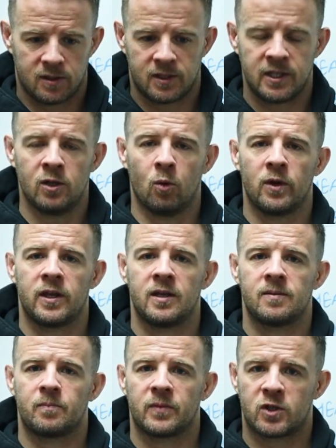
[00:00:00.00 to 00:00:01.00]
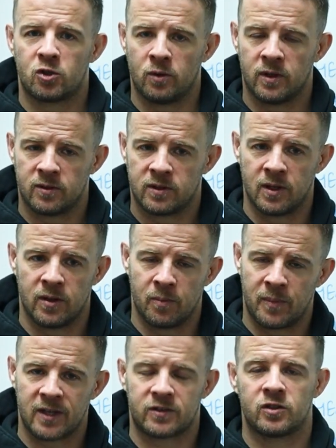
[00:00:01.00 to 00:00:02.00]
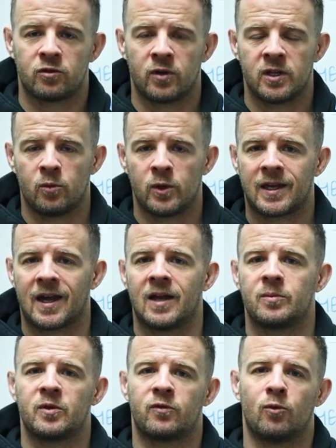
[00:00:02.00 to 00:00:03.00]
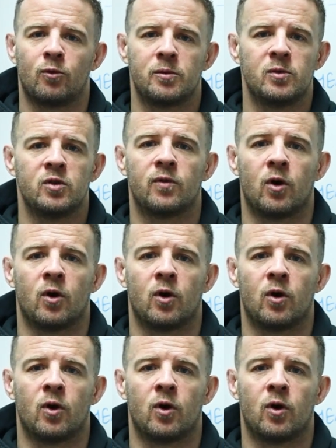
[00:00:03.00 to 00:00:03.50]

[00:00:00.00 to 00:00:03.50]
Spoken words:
deal with it to the best degree that we can before we move